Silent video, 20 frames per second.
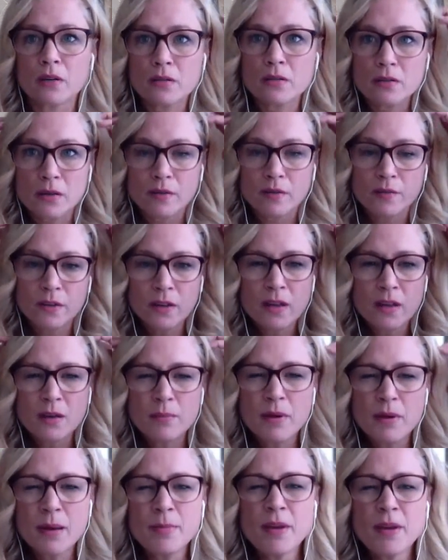So I feel like
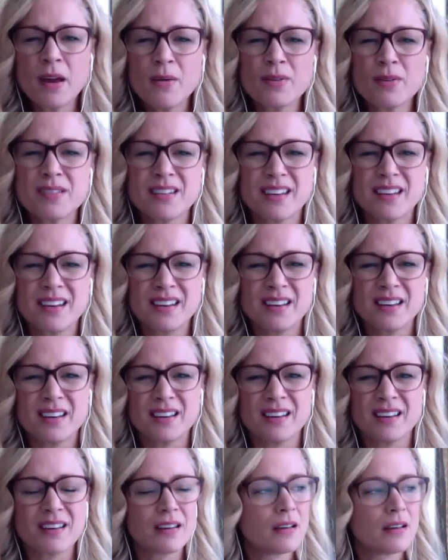maybe I was getting
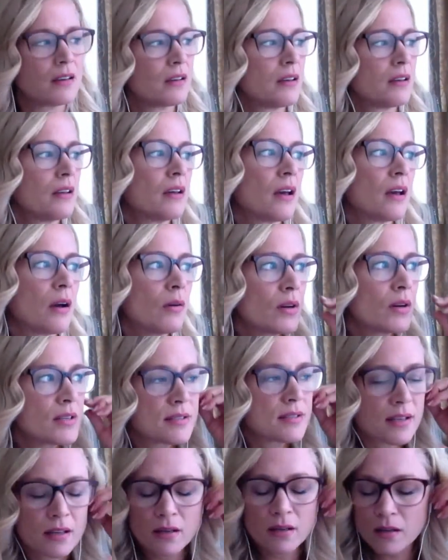I want to
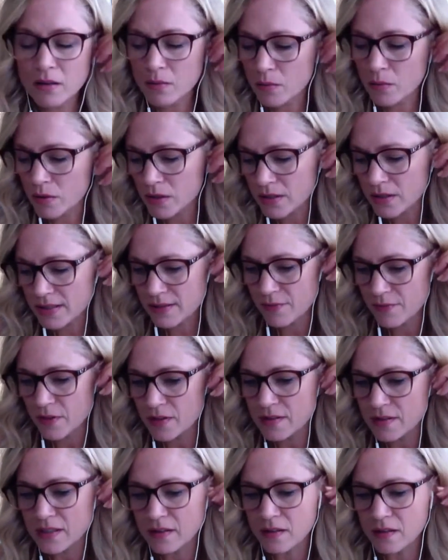say the word, it
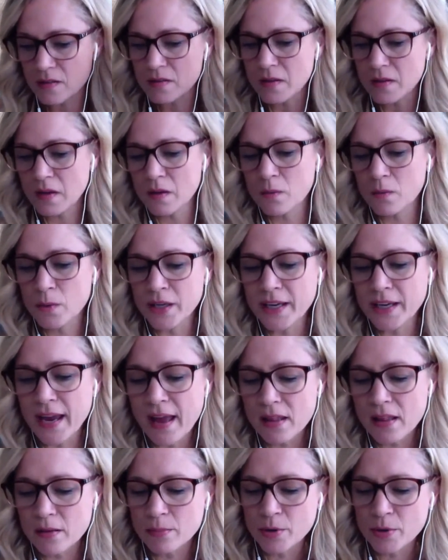feels like they're saying
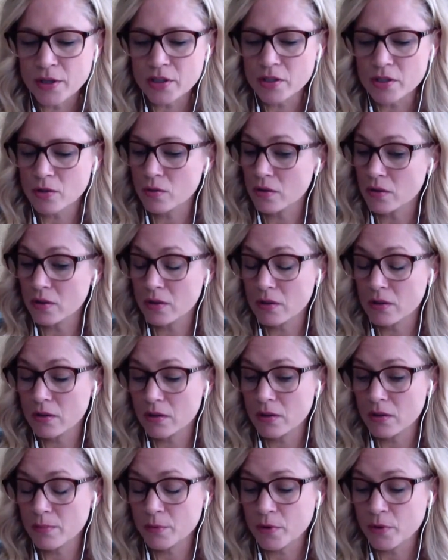recalibration or
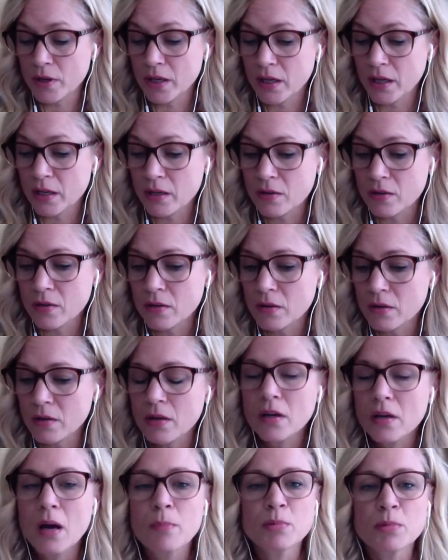an upgrade or
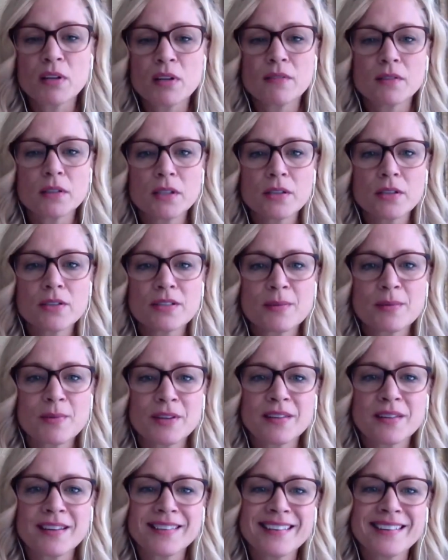up leveling or
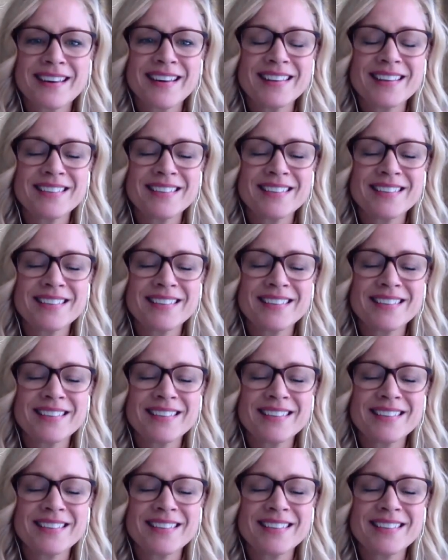something like that.